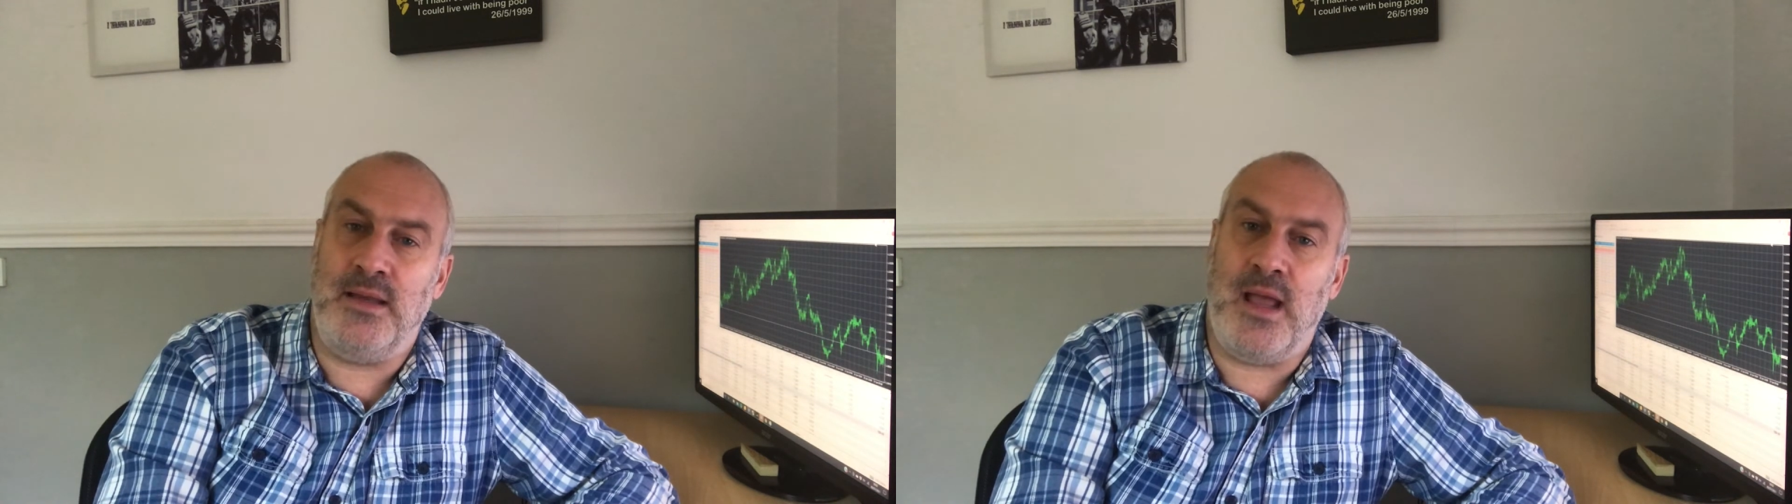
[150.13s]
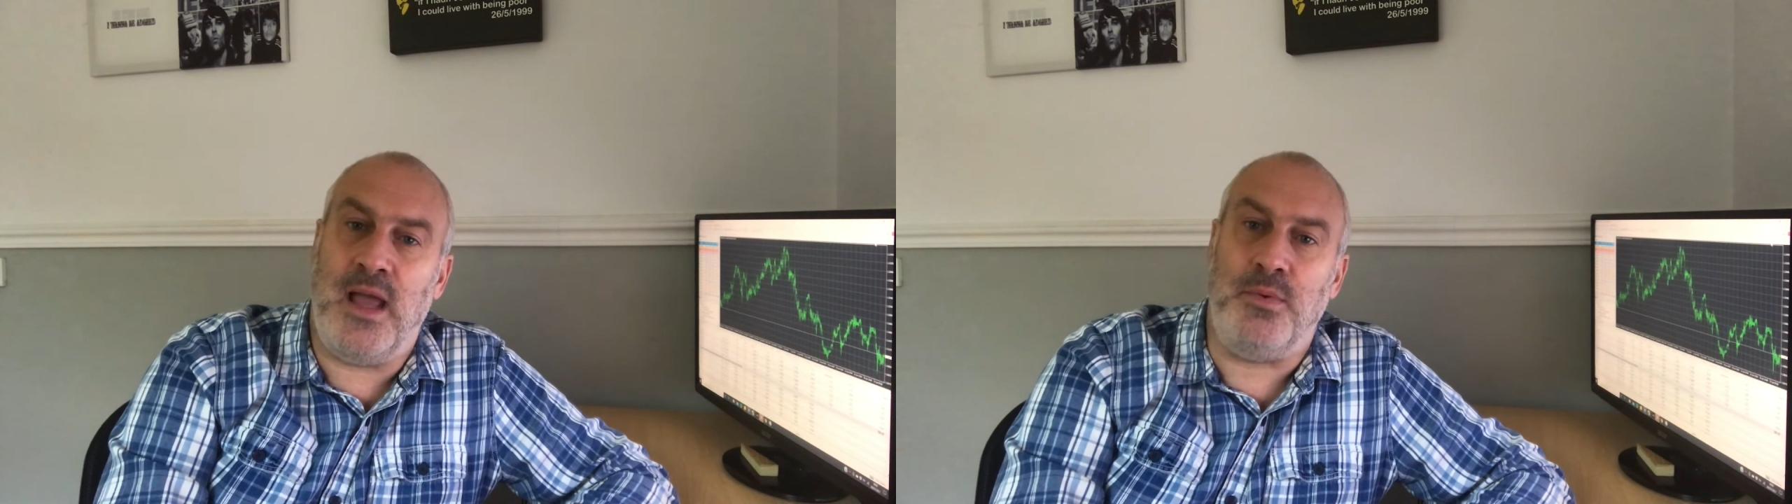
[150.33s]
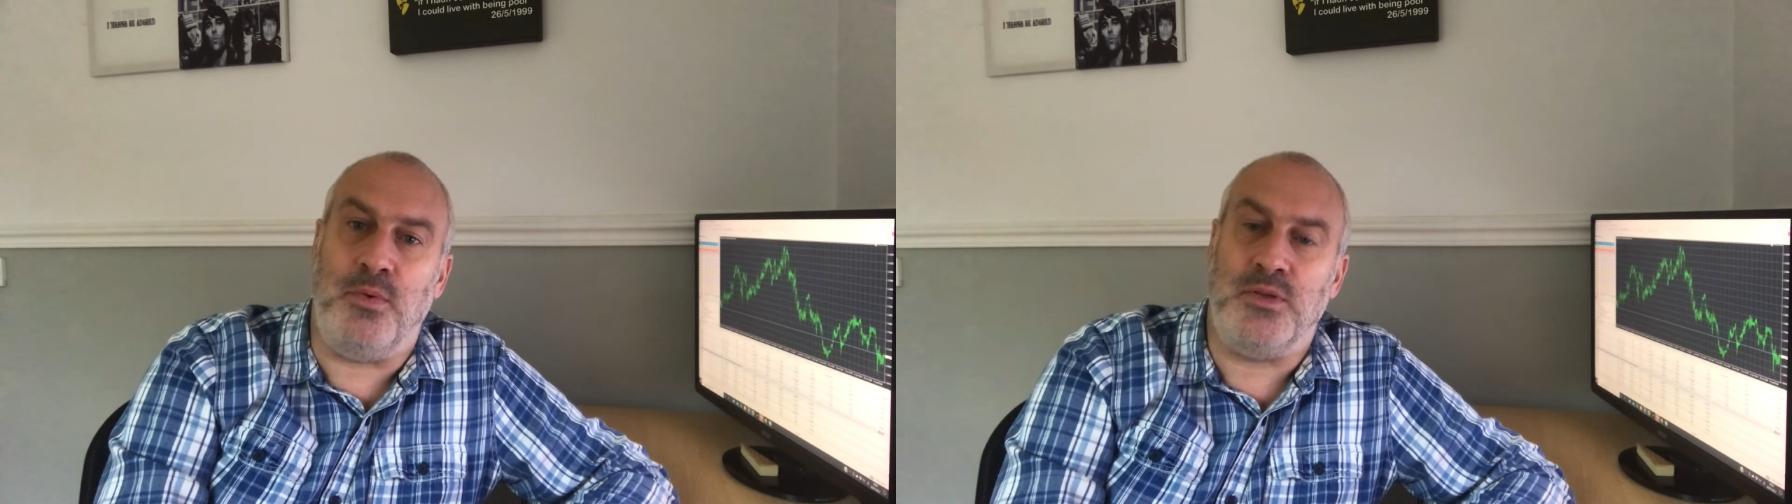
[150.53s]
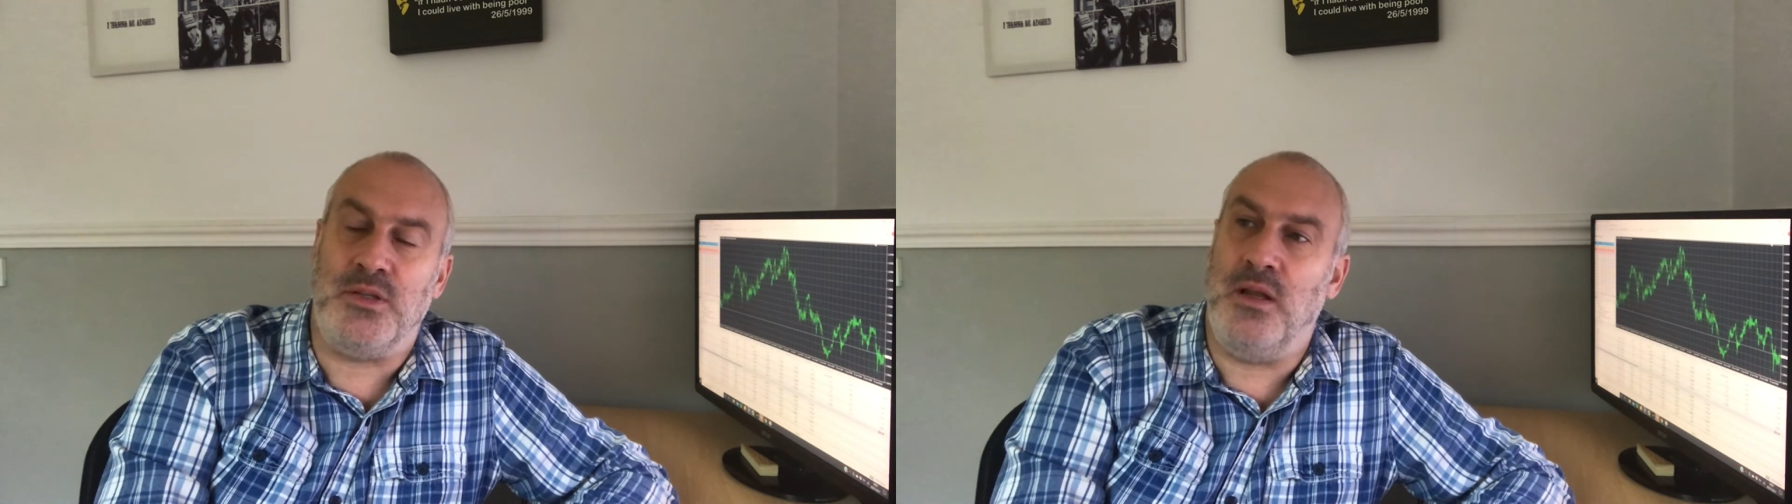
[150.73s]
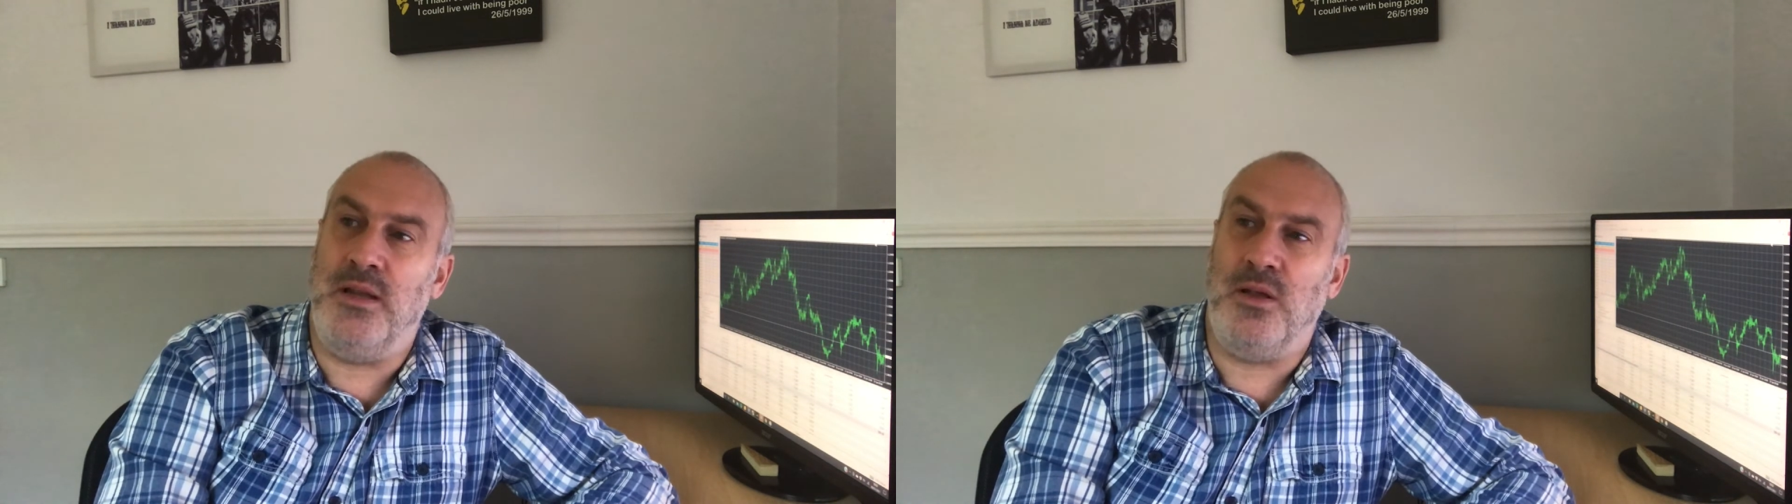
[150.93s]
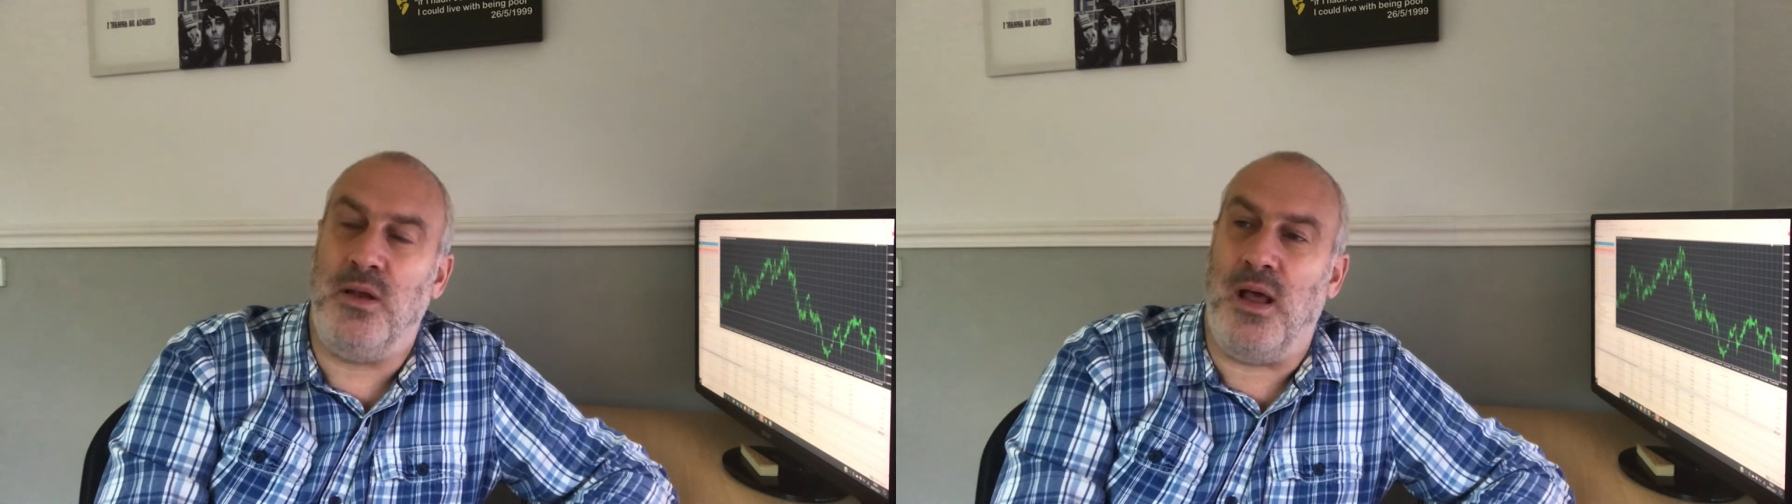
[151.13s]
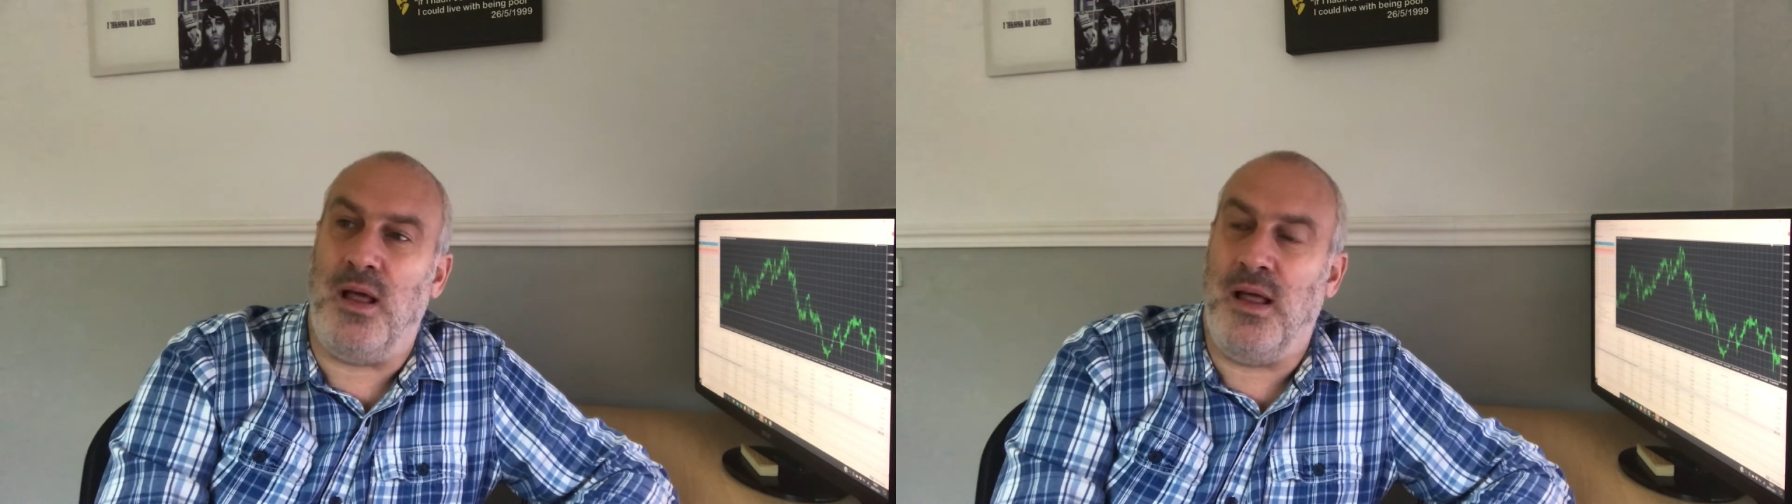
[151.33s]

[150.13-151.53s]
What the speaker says: cable, sterling dollar.